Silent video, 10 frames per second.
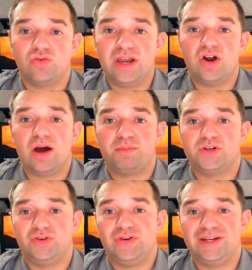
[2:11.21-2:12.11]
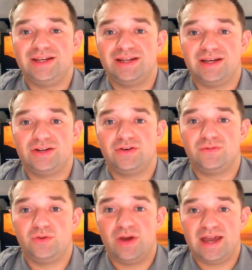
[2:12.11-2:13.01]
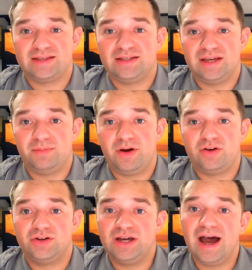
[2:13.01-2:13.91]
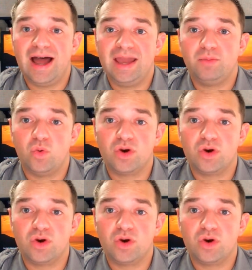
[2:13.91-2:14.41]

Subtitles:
great opportunity to interview Essie about her time